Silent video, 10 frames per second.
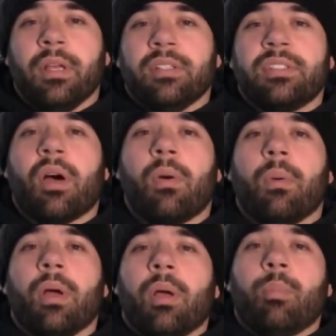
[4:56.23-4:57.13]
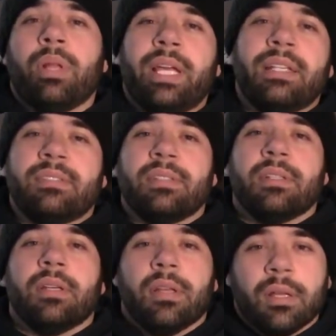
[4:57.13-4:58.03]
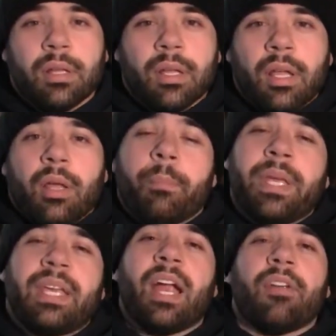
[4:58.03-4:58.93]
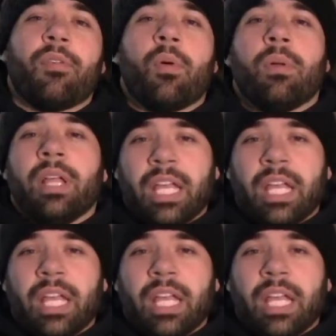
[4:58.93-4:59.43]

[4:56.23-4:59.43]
So please be careful